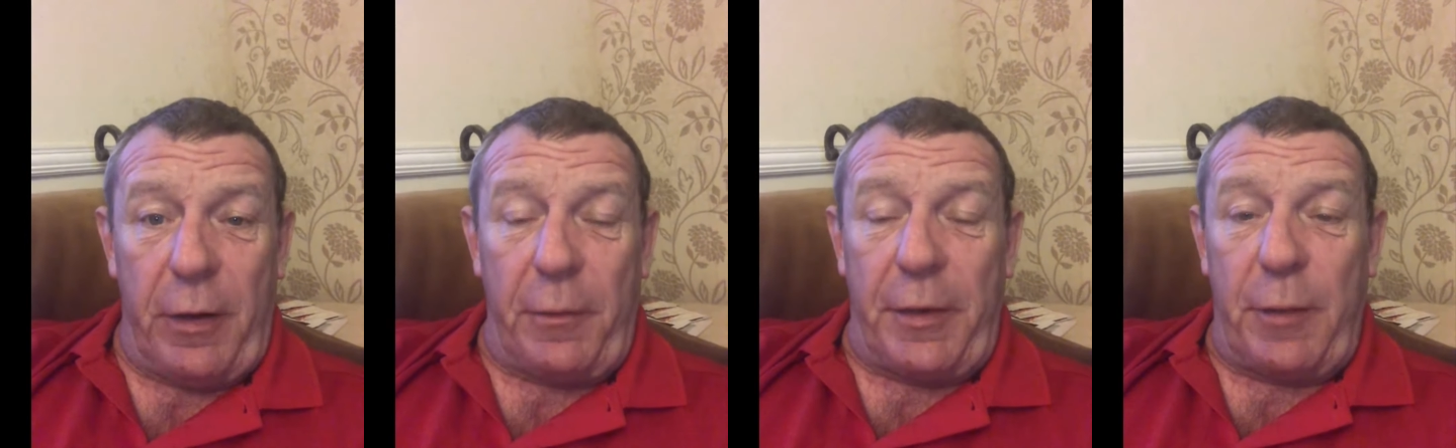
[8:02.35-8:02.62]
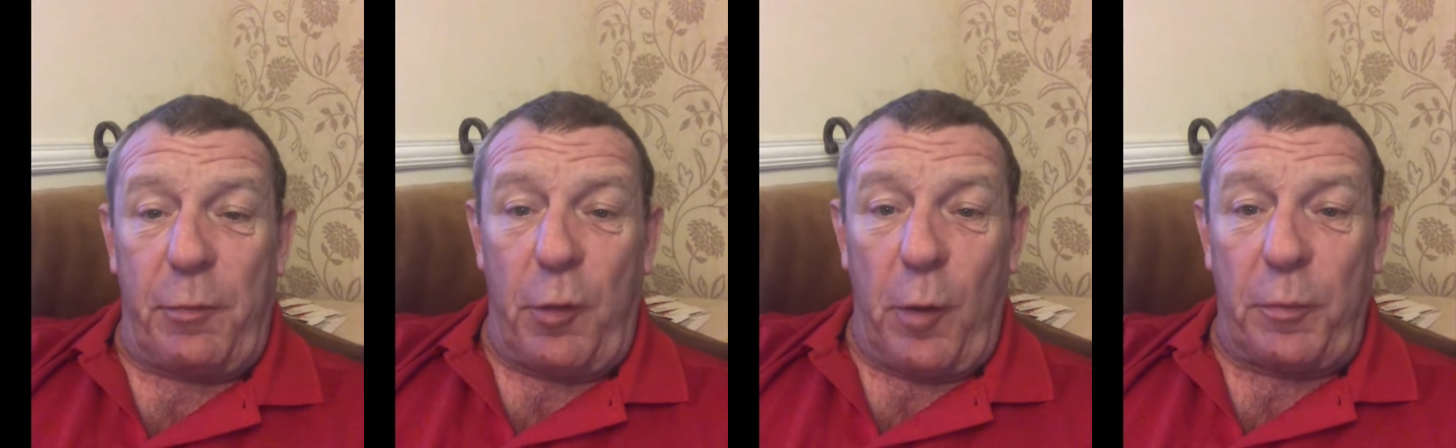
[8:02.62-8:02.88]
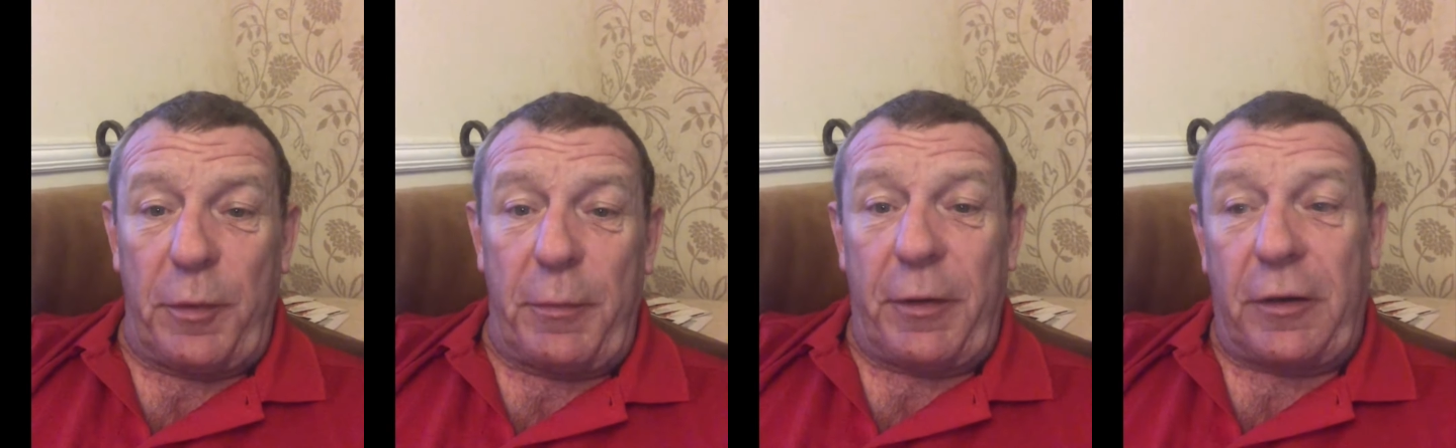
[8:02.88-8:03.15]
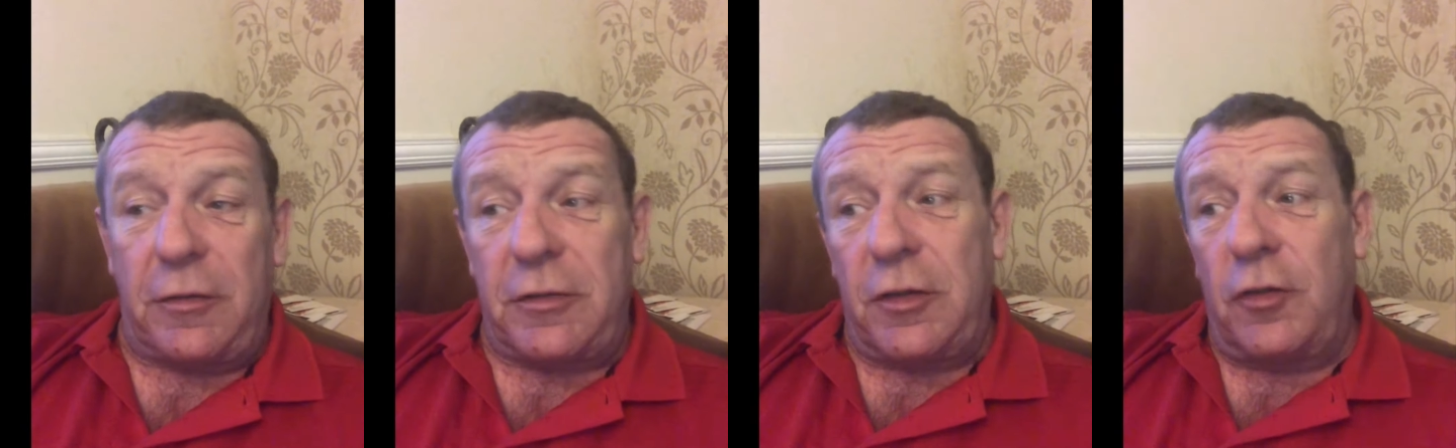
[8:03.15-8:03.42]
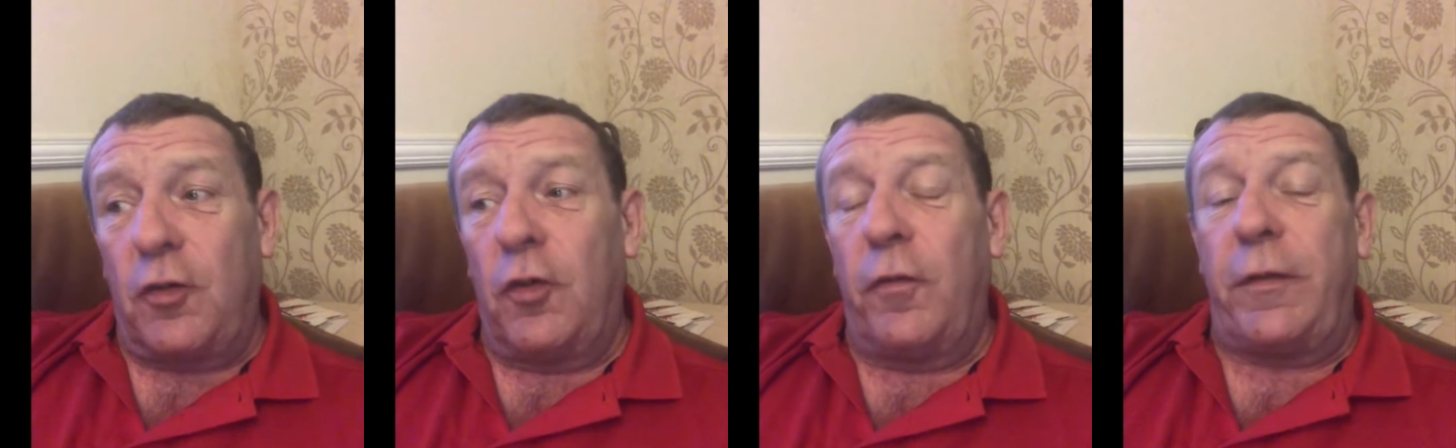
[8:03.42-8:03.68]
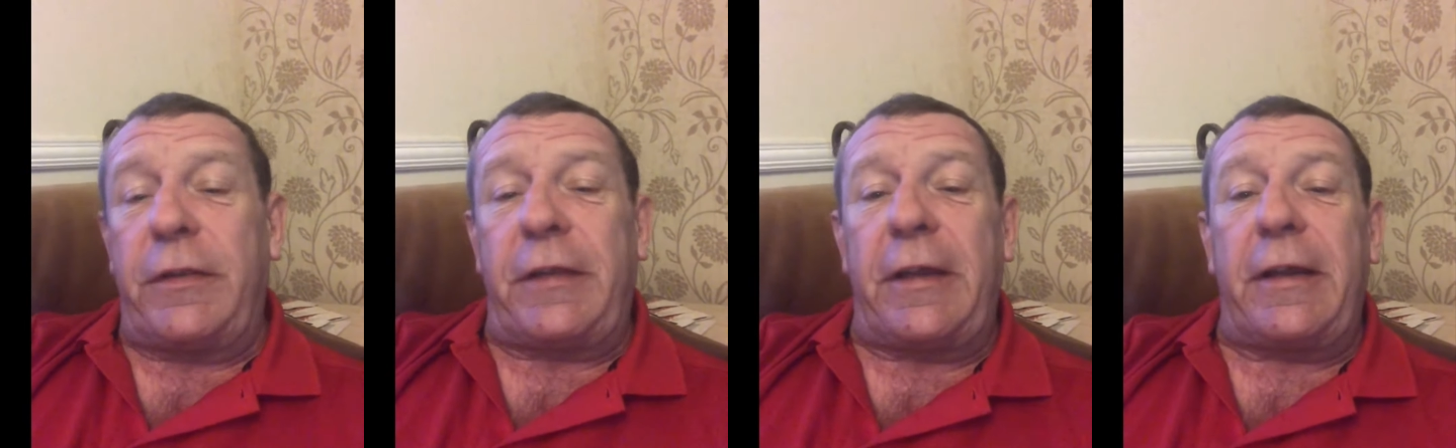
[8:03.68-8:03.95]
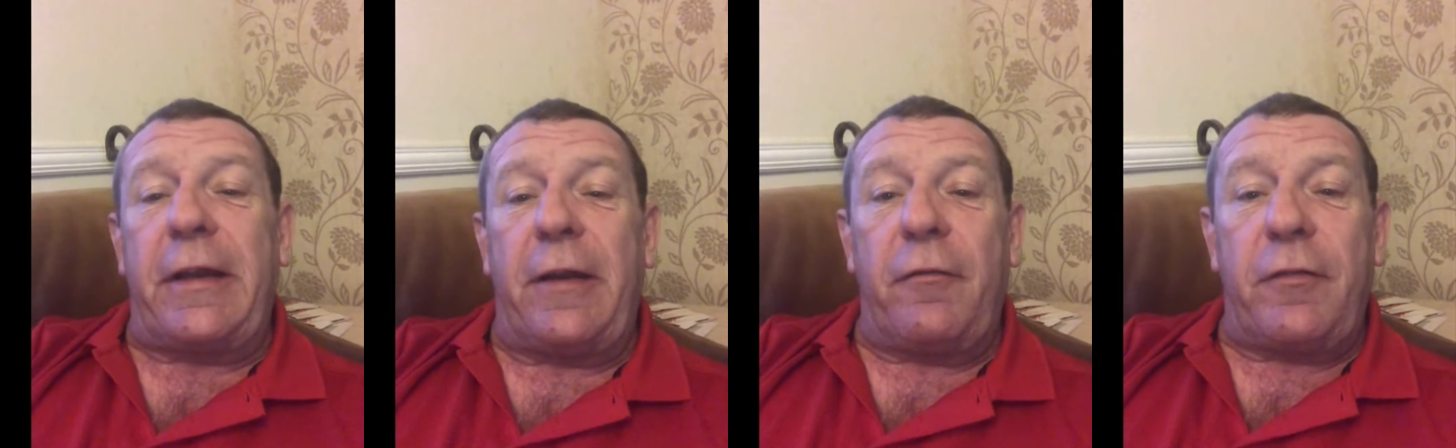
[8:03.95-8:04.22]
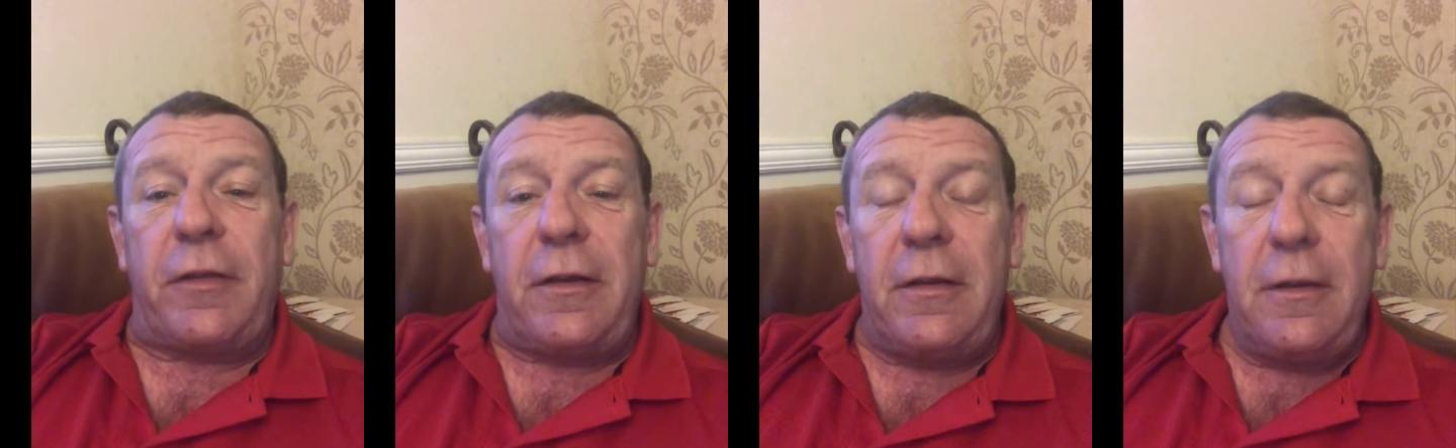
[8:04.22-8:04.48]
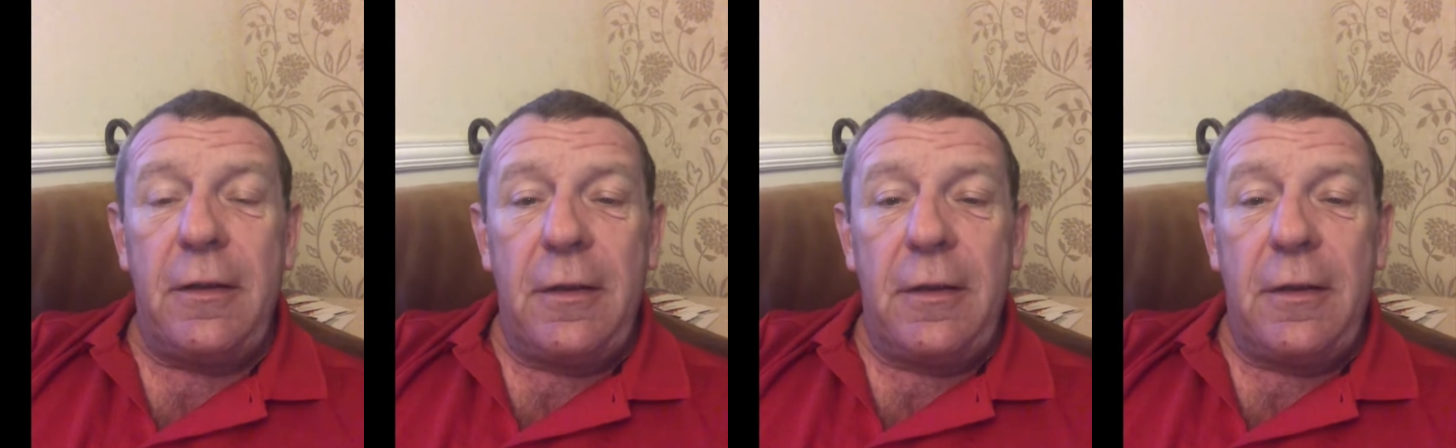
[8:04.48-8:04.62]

with you properly because of the COVID thing and everything,